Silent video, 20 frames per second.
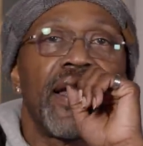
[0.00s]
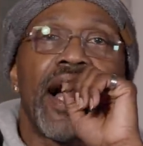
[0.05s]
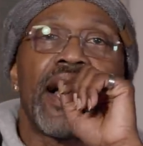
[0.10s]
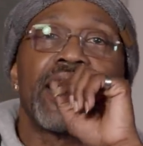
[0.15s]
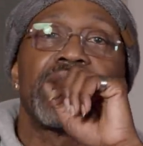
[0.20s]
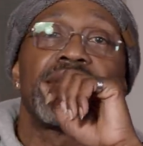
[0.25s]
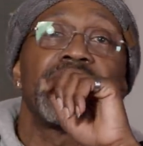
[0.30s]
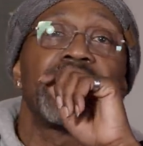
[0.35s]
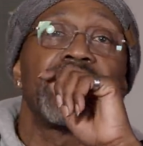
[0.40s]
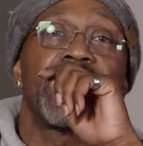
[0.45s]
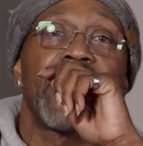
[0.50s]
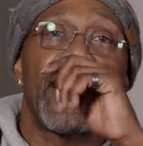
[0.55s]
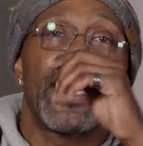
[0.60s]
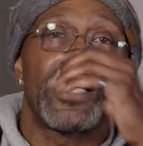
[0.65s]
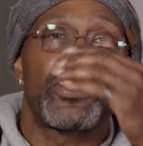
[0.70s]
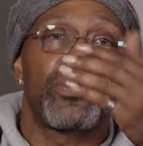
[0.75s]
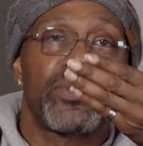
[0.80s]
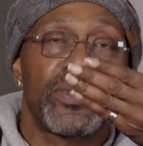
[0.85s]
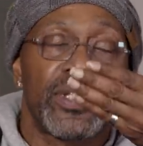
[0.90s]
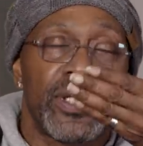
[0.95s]
I see
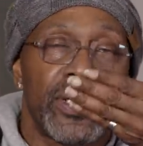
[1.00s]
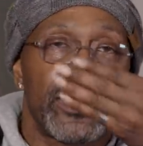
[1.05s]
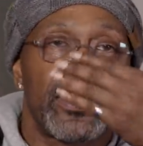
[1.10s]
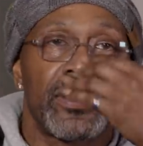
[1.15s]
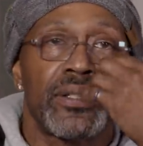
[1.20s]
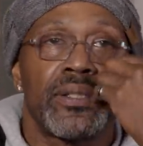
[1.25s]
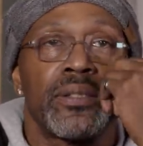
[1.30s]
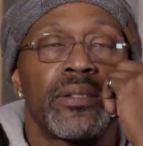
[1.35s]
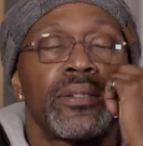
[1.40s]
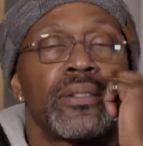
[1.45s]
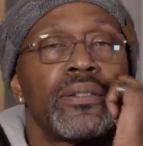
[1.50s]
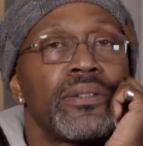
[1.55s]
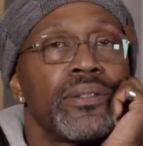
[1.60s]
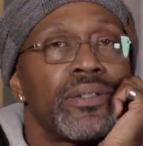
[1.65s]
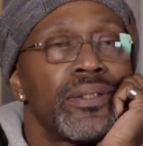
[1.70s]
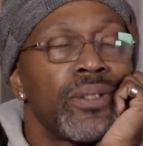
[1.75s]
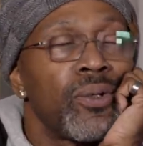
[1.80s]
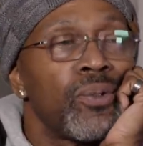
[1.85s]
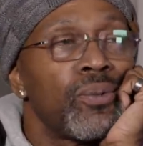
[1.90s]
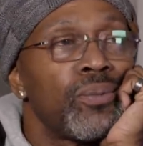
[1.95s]
guys with their
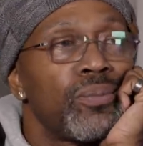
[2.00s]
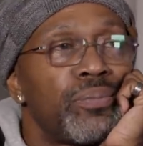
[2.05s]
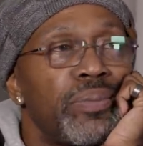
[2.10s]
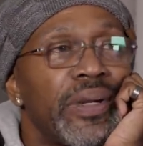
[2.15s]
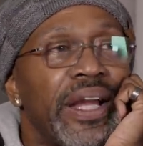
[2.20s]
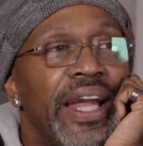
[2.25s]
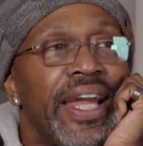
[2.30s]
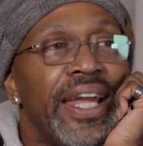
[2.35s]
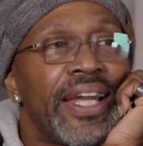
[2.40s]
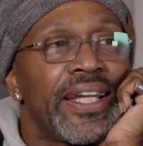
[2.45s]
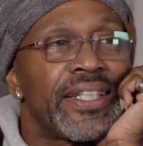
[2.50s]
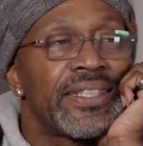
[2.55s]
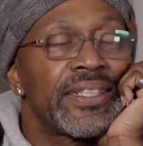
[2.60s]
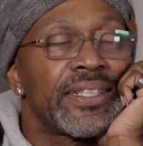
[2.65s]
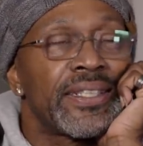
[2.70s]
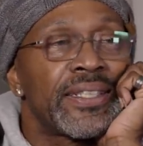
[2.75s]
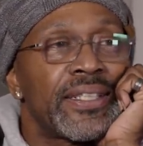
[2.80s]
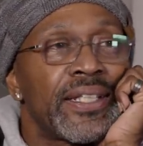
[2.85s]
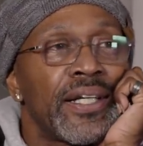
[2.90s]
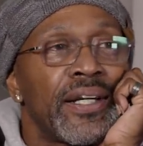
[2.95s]
notepads
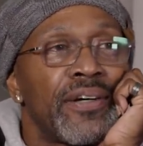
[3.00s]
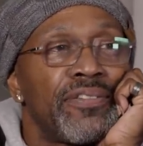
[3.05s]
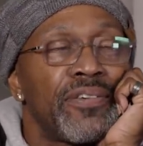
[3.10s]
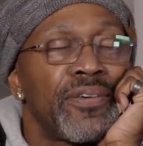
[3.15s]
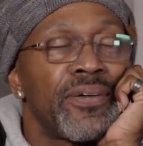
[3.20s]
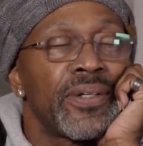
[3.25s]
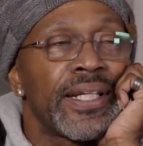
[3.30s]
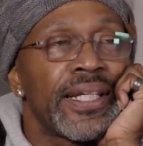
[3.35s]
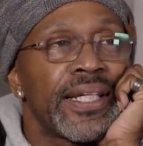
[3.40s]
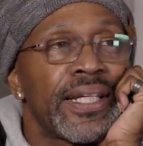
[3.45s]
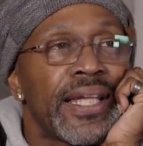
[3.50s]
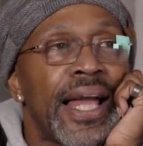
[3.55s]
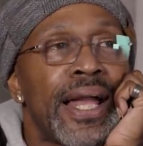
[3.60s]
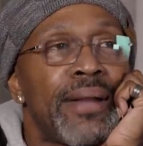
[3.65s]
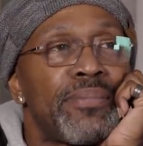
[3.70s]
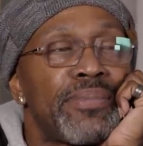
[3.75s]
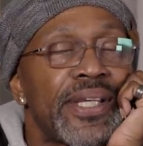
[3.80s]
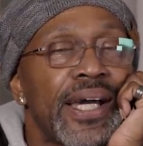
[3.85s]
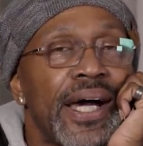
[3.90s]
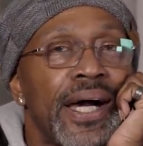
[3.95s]
and stuff on their
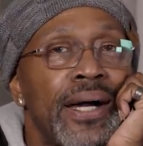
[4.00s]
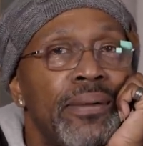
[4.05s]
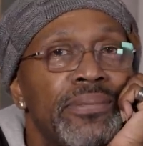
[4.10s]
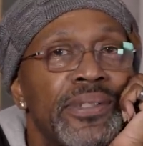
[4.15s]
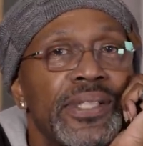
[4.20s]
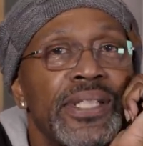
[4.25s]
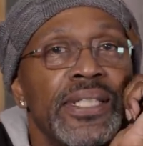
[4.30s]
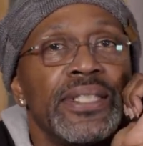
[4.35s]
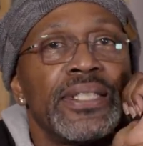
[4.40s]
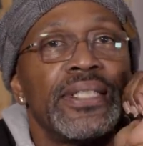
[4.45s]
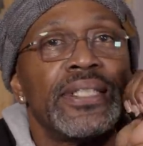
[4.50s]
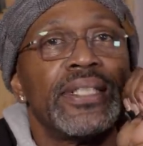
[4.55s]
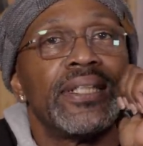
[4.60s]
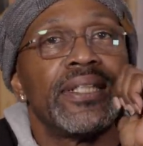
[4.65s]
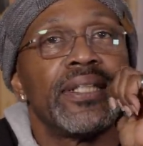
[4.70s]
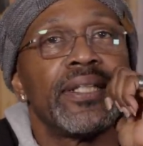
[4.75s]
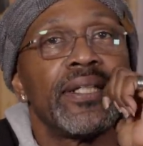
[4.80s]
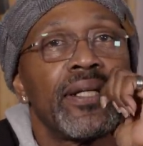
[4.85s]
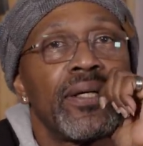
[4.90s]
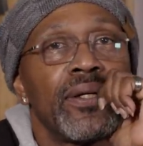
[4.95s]
laptops,
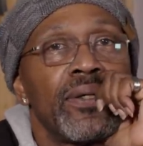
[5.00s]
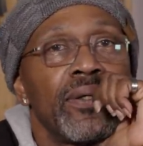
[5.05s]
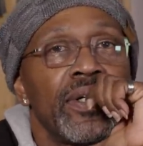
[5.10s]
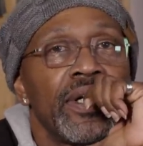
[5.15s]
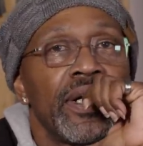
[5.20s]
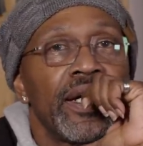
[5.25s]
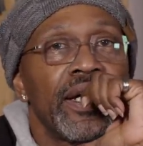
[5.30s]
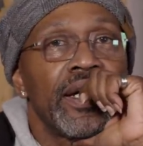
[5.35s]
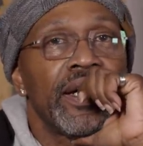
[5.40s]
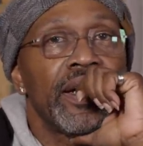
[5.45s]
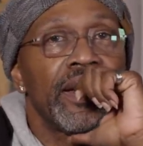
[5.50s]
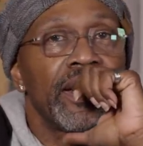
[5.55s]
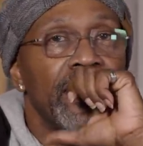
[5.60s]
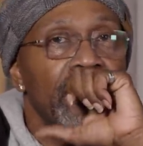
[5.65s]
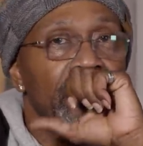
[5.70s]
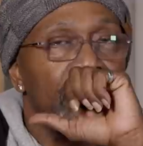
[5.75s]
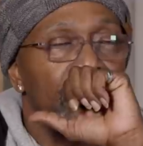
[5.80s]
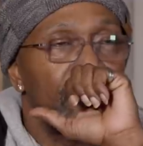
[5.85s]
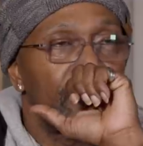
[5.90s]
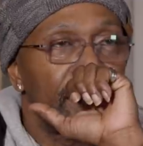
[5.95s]
you know, and they
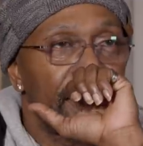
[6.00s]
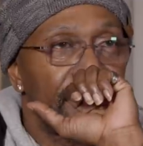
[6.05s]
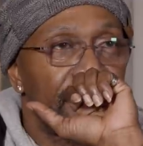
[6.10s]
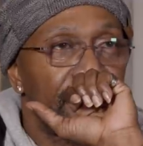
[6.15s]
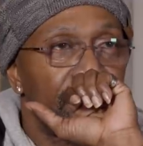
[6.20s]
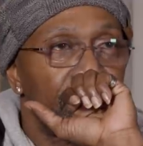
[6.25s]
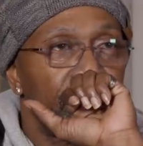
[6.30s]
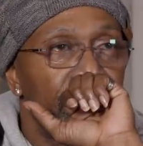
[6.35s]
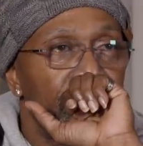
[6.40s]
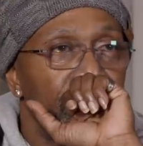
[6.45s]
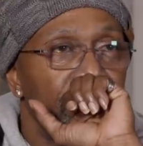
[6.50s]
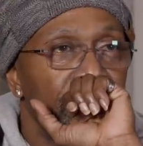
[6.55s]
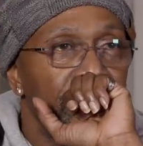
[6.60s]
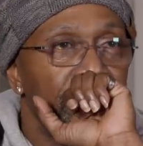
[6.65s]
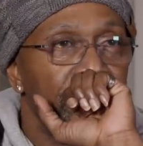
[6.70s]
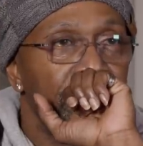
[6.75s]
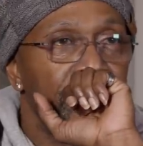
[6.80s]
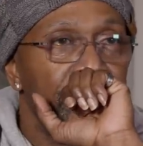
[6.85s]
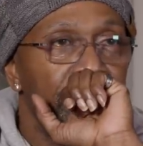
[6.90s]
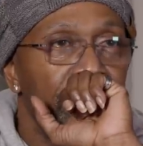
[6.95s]
go, okay, I got to
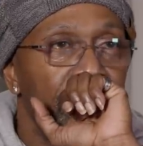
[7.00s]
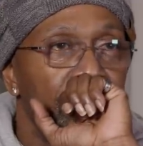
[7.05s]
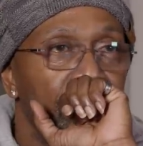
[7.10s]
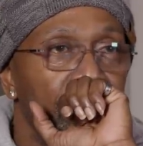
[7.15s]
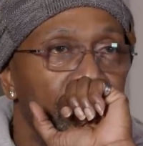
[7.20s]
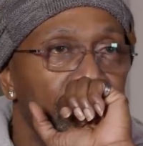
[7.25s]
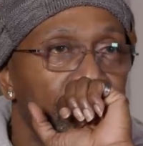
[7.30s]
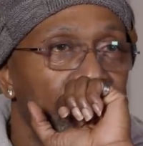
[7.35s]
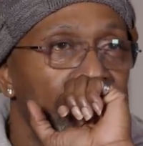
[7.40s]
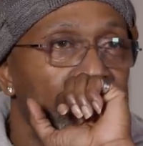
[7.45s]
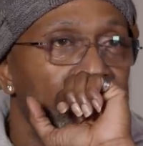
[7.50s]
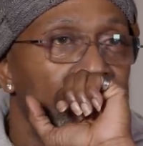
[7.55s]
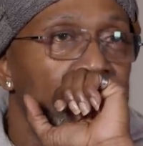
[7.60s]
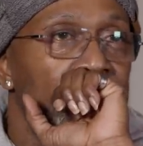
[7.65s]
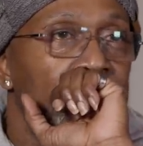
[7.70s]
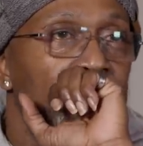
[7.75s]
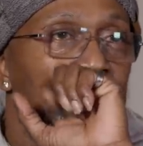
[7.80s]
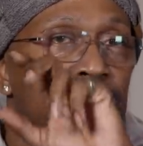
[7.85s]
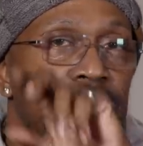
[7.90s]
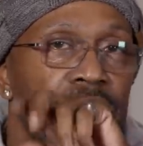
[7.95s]
rework this joke.
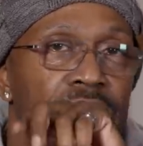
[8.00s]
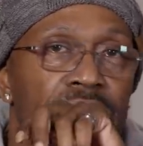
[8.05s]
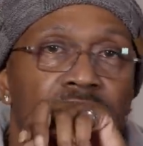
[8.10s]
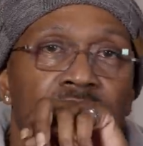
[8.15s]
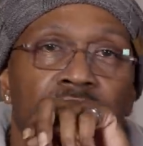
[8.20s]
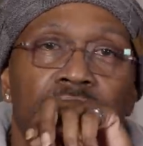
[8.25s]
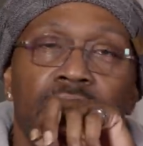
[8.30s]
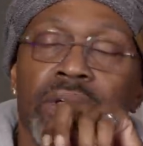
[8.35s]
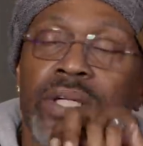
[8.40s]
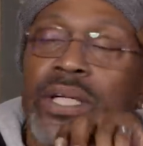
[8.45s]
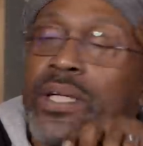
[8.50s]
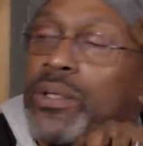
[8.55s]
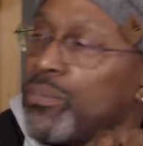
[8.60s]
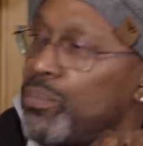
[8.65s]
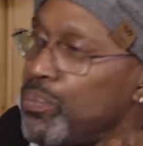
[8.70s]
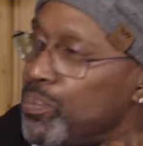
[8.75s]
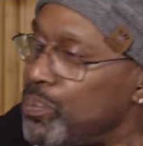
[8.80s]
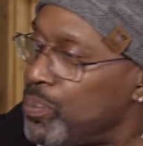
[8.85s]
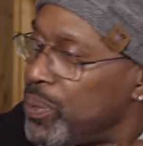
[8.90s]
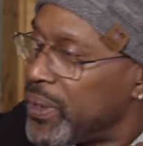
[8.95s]
Or they're
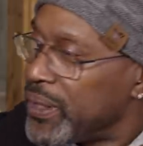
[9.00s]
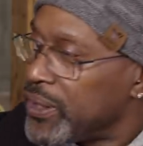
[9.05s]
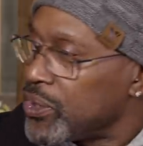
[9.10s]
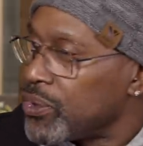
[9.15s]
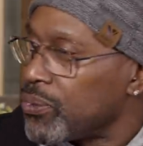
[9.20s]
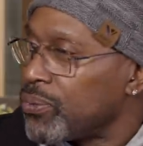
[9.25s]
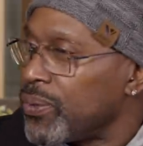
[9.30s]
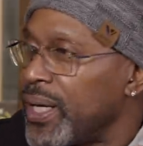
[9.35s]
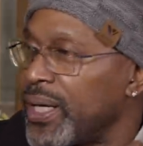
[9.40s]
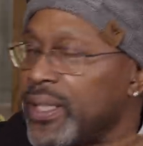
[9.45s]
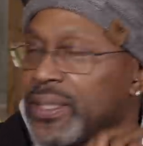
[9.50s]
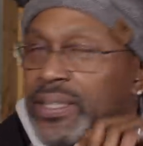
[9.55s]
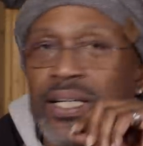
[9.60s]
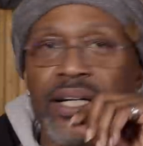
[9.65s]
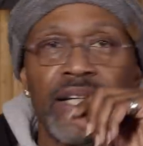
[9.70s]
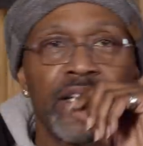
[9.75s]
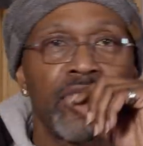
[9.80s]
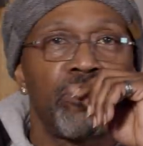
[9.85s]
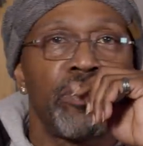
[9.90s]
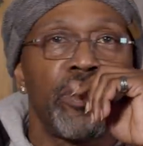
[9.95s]
pitching around
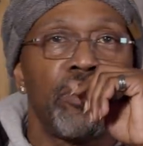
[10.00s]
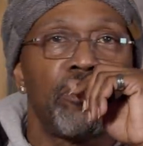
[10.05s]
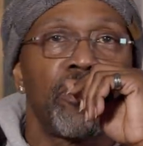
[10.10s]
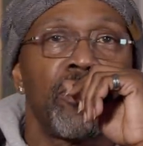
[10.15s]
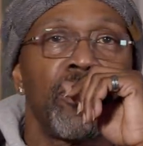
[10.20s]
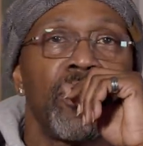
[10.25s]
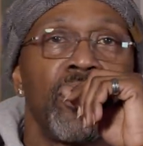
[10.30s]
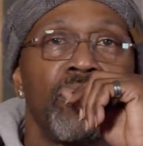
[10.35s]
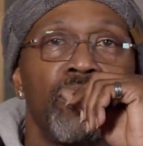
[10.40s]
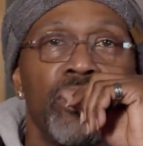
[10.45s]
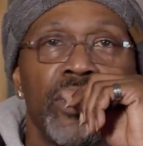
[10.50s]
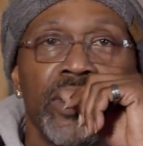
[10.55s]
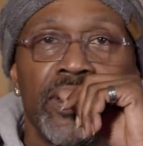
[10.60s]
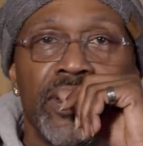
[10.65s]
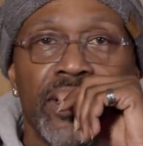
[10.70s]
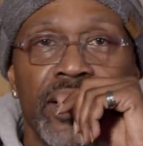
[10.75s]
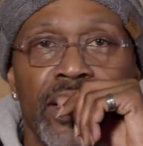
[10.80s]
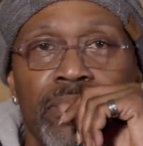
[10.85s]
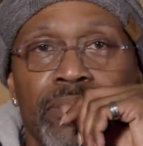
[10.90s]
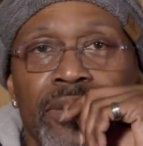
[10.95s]
to other people. What do
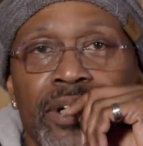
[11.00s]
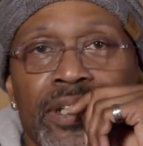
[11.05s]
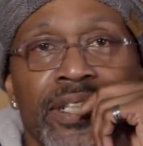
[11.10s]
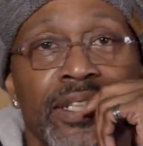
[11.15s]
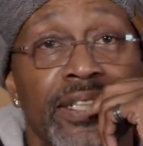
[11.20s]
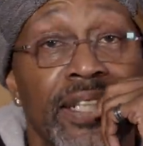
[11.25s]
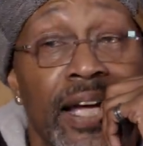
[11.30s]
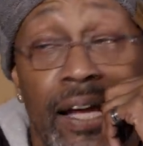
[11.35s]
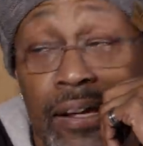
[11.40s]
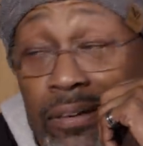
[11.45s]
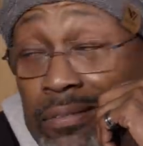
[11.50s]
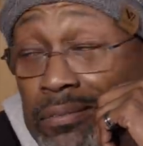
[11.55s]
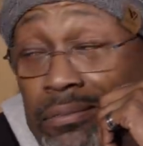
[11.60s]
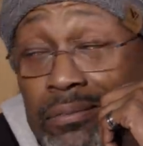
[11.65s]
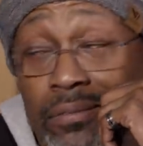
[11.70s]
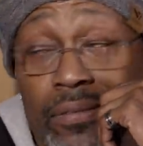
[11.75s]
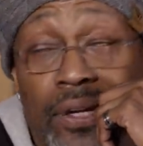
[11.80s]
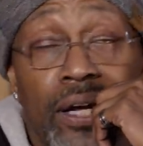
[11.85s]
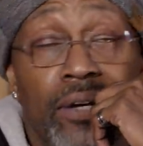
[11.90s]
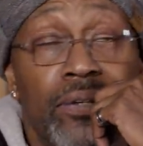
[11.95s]
you think about this?
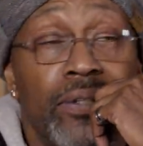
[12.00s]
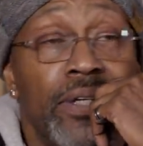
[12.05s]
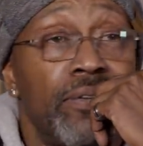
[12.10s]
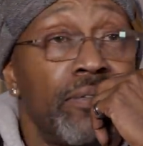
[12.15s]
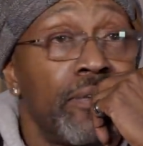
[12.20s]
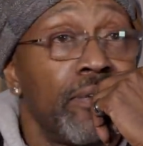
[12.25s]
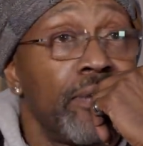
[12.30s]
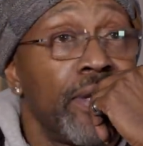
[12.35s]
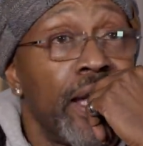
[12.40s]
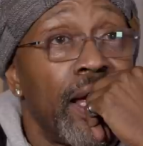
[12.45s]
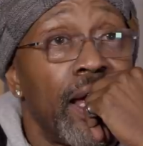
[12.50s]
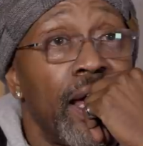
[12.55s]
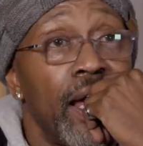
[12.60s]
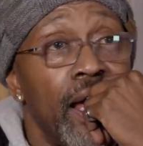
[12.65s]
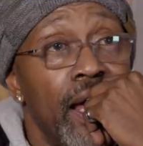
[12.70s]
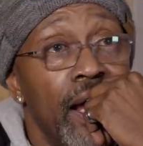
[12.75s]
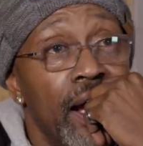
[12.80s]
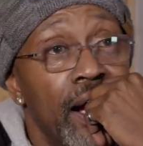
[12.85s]
I'll never do that.